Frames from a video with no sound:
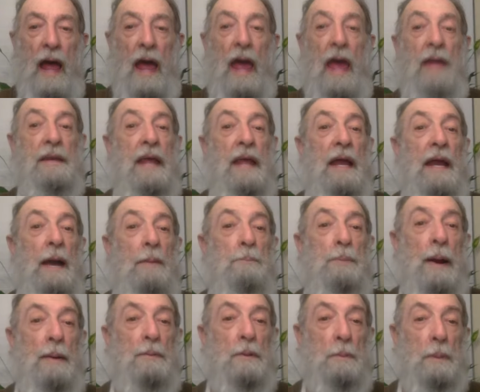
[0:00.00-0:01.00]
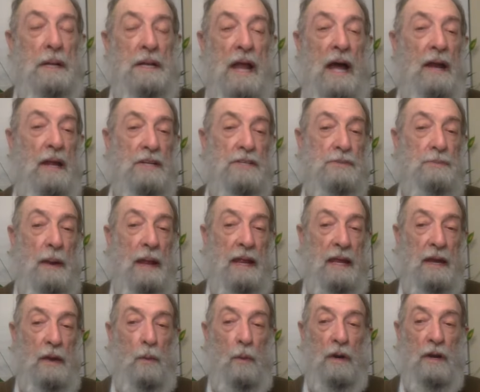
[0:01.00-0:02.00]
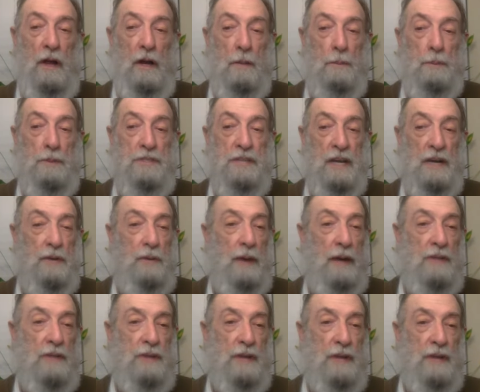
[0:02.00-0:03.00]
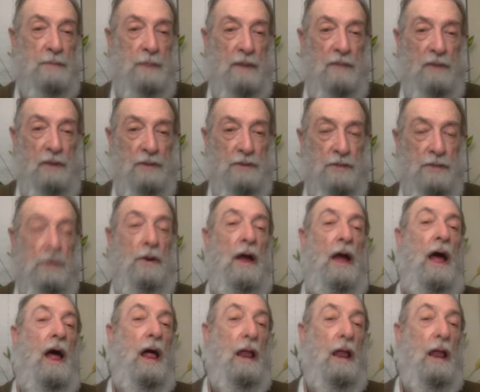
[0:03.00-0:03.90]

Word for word: and, and I'm probably not explaining it one hundred percent correct, so that's my fault too.